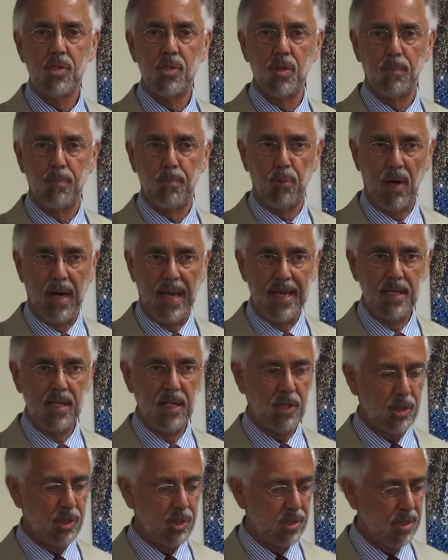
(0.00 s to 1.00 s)
to
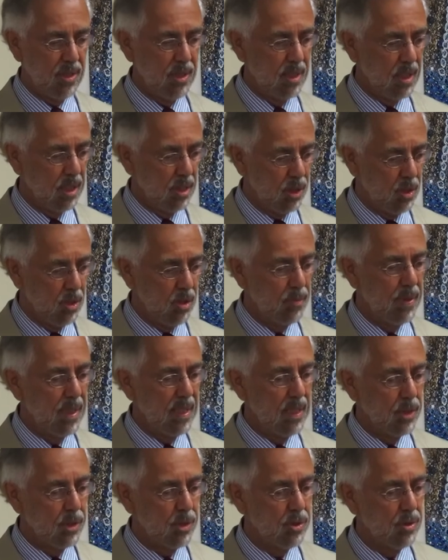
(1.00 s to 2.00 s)
brandish the
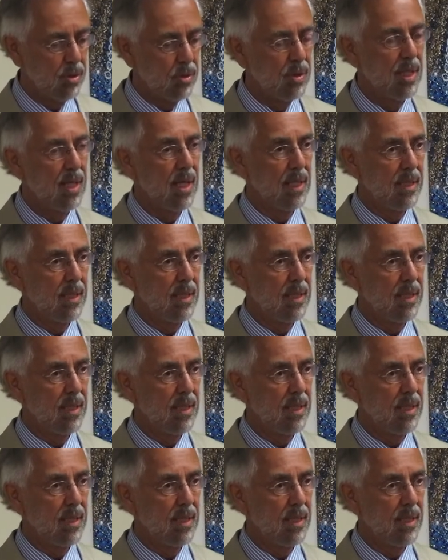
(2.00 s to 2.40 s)
Cuba issue